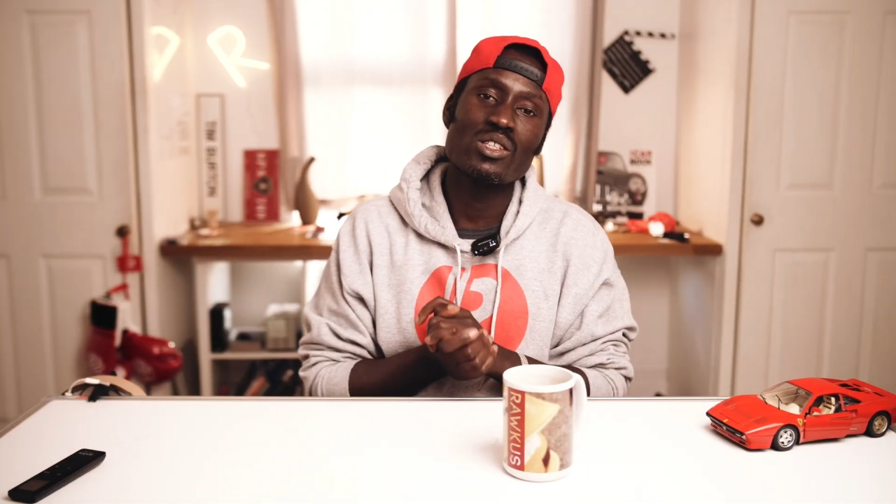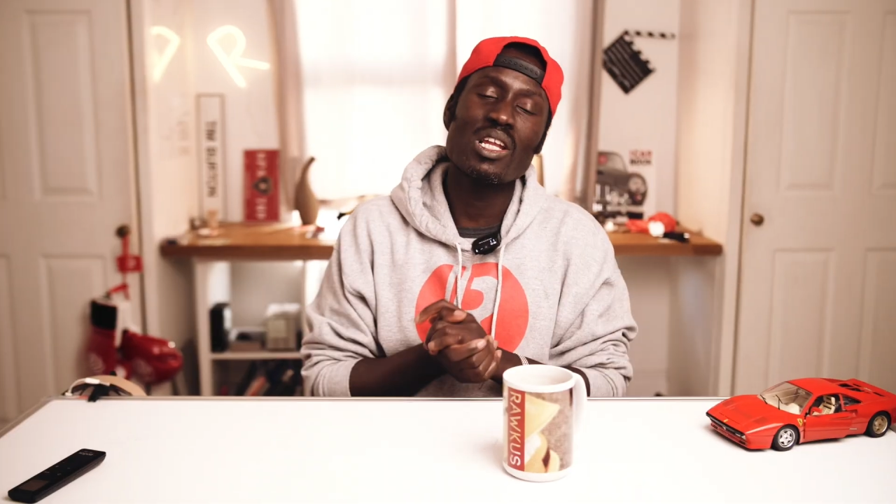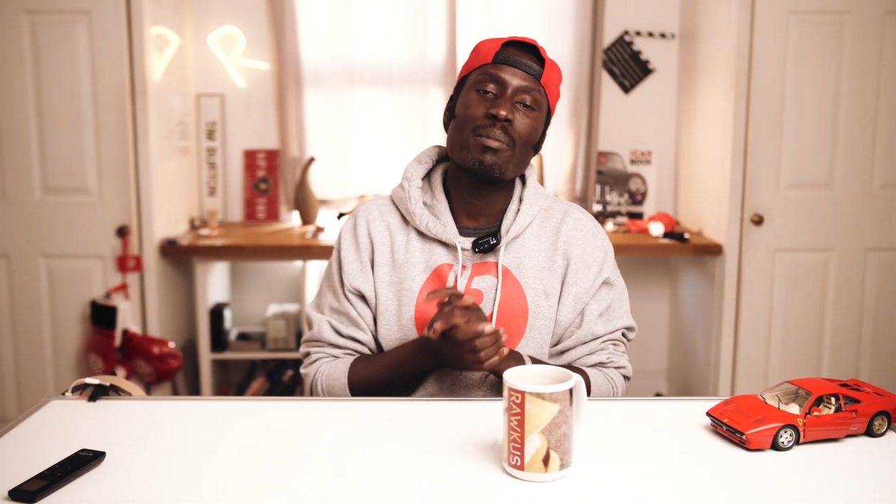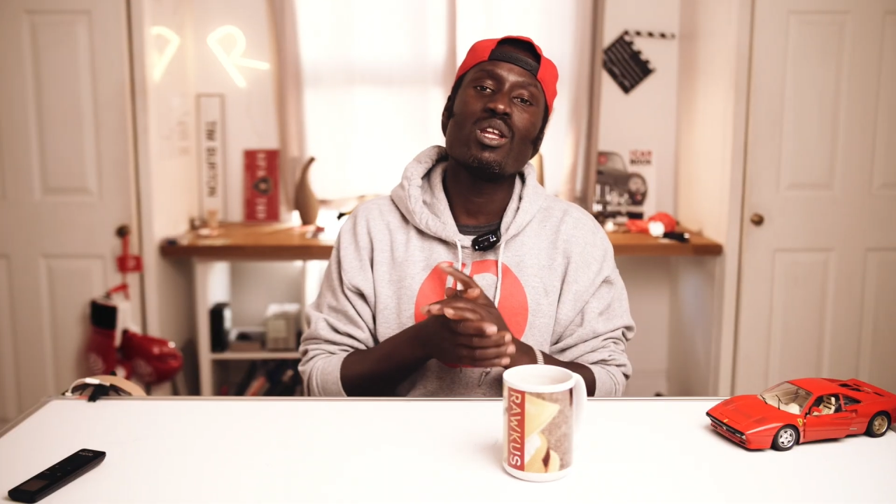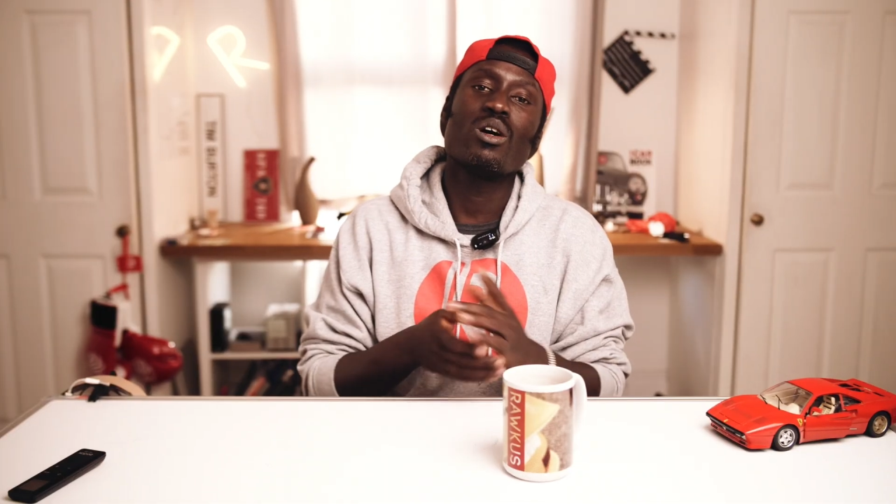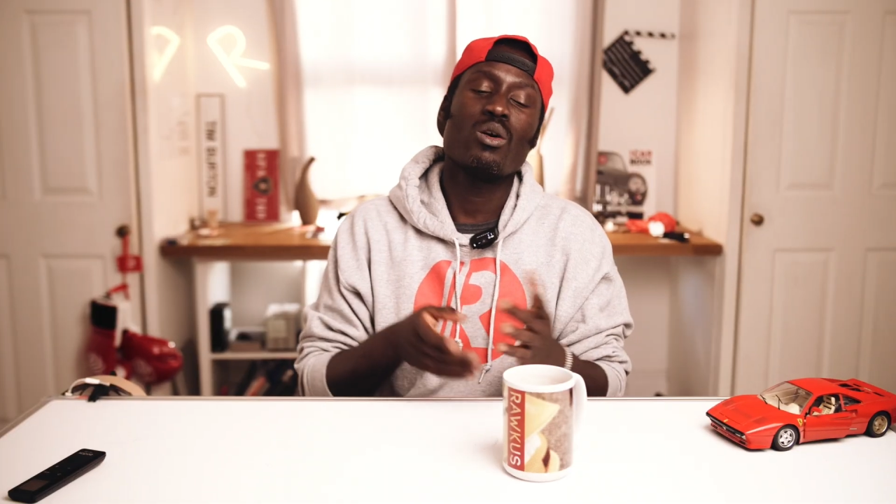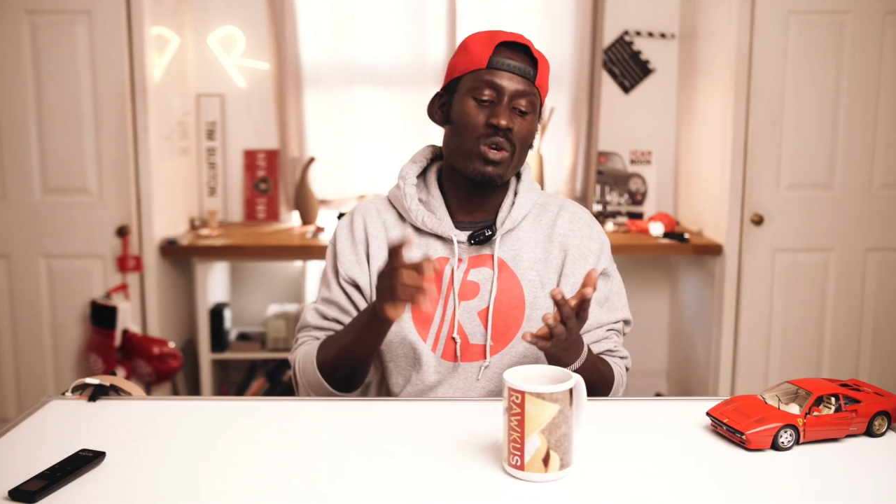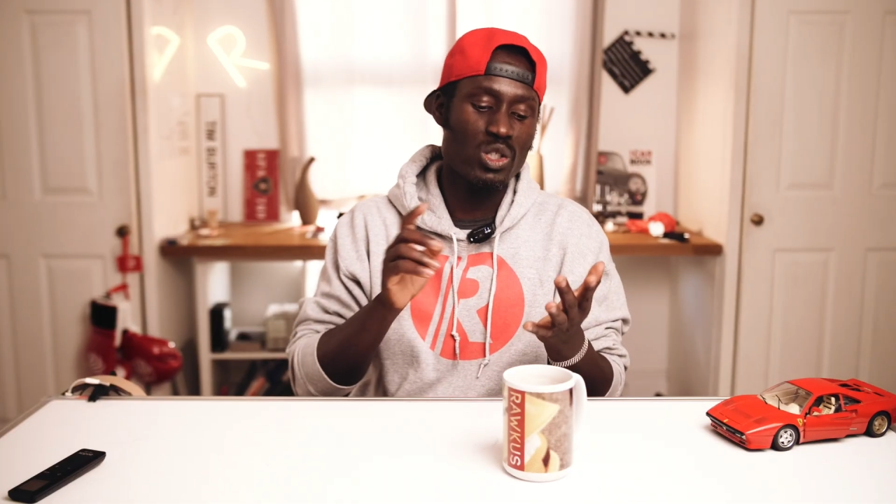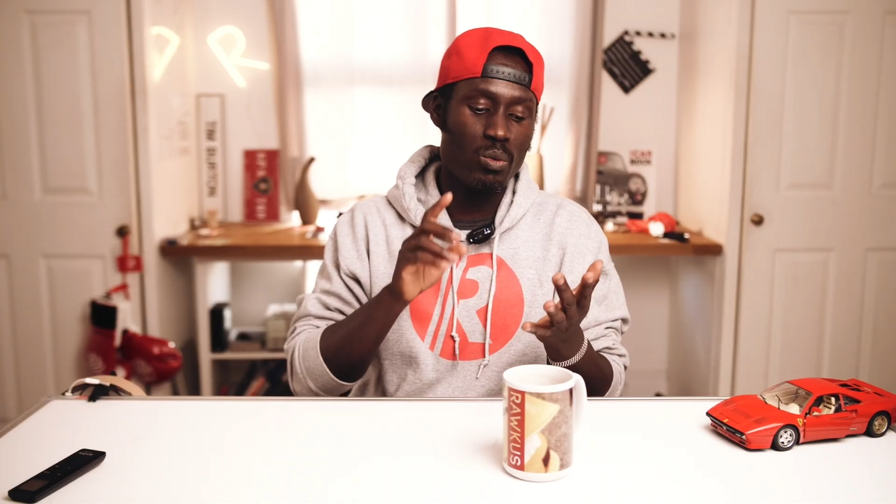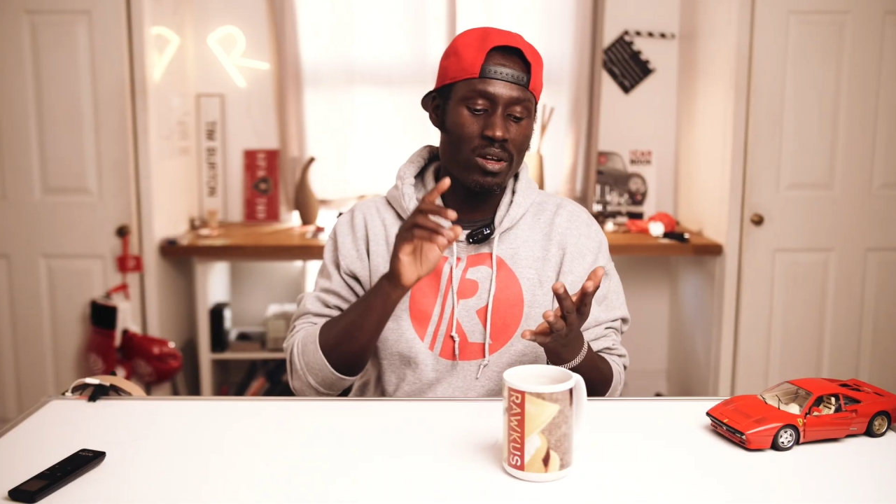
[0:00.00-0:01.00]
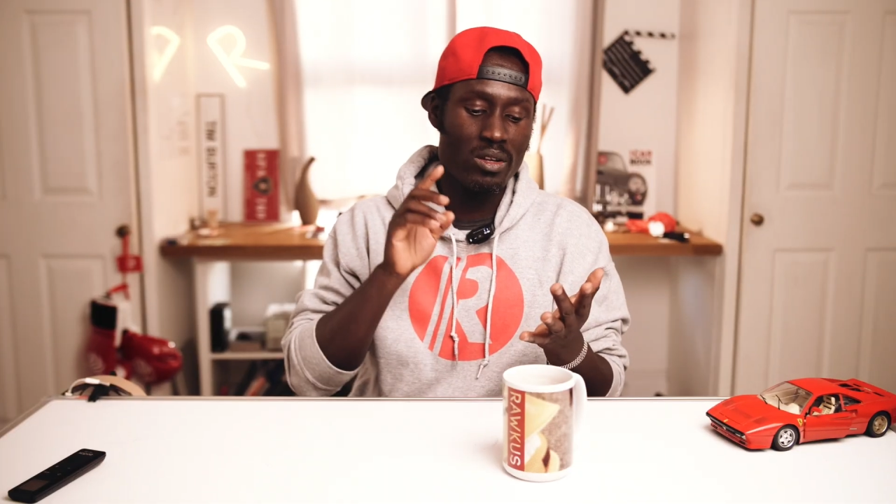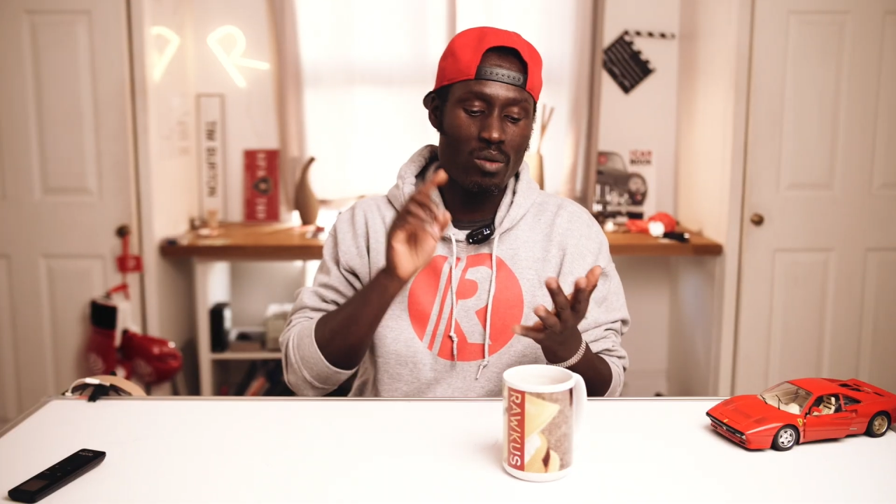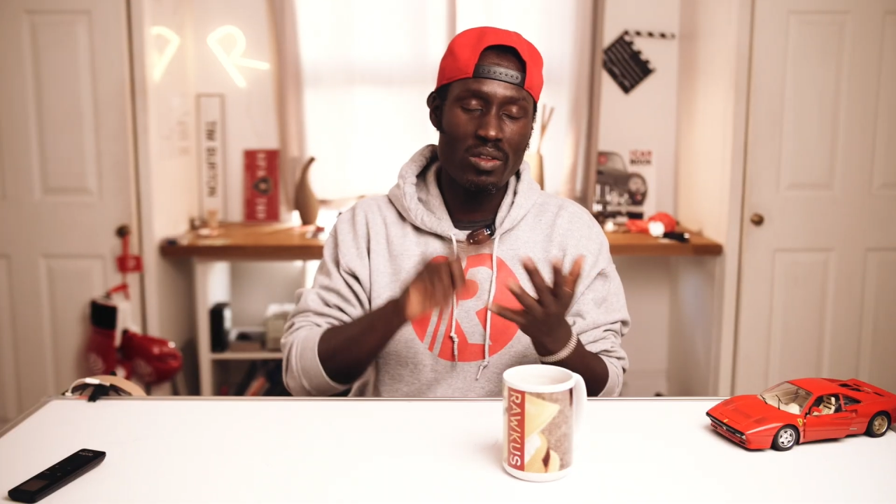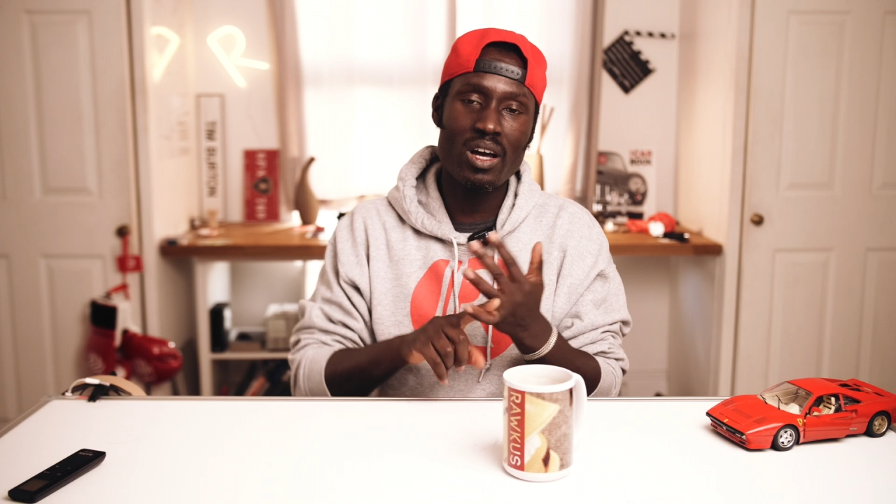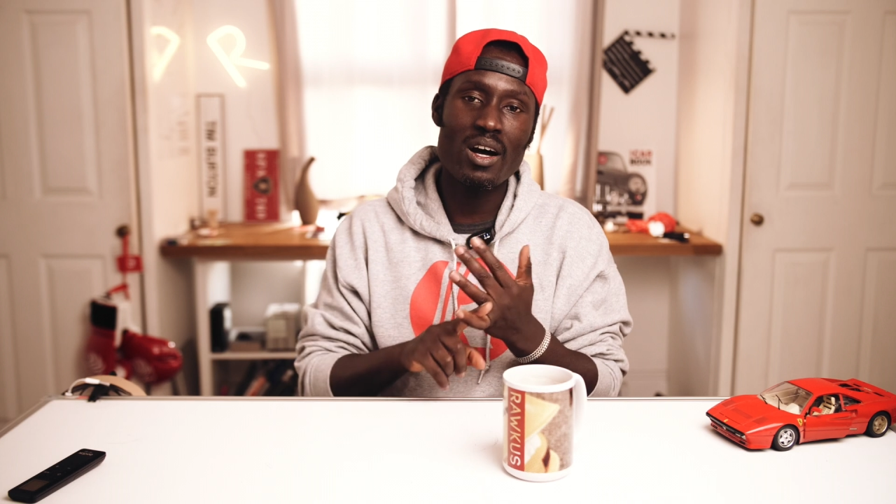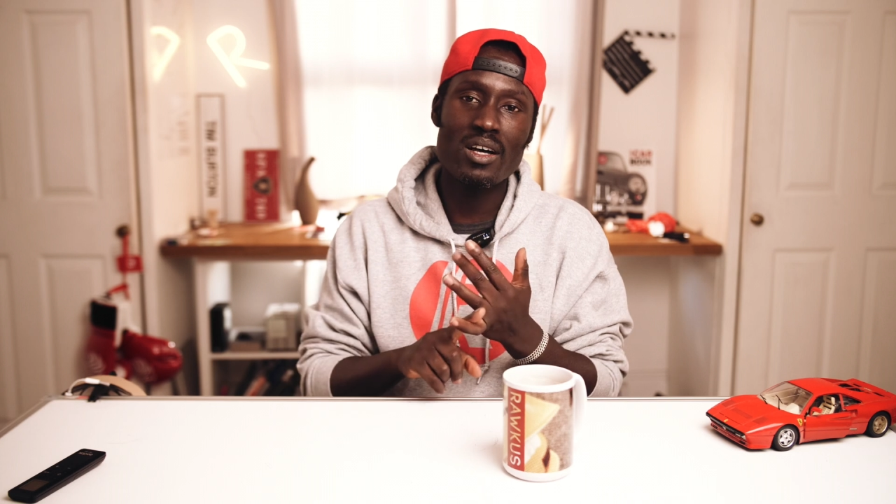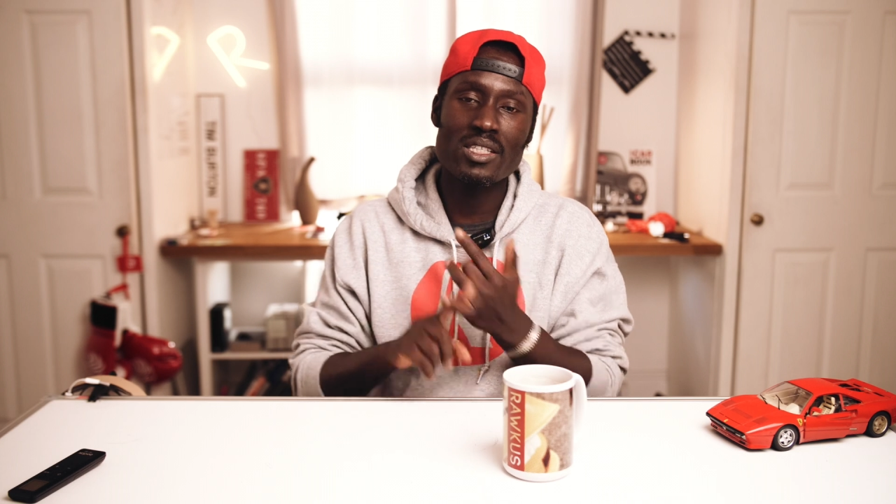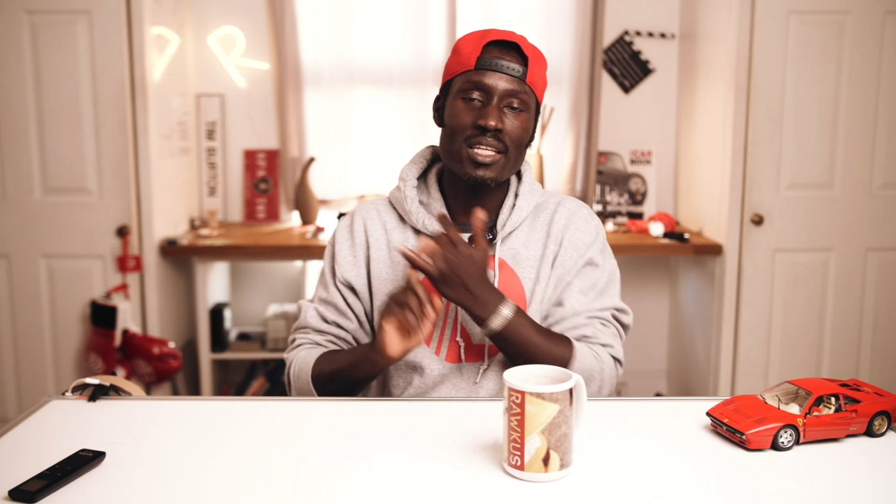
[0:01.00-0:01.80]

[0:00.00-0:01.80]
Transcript: So let me know which one of the cars